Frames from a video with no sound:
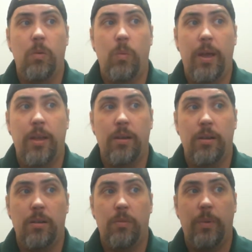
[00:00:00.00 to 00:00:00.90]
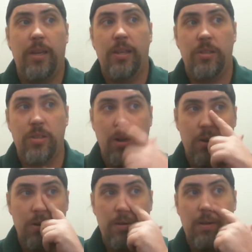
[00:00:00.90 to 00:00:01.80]
where we can
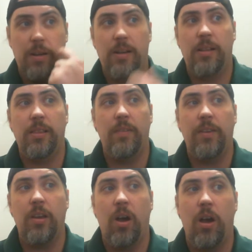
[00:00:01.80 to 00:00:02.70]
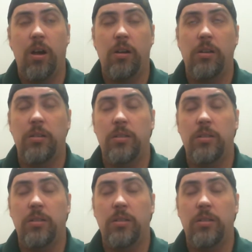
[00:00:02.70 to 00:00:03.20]
start living our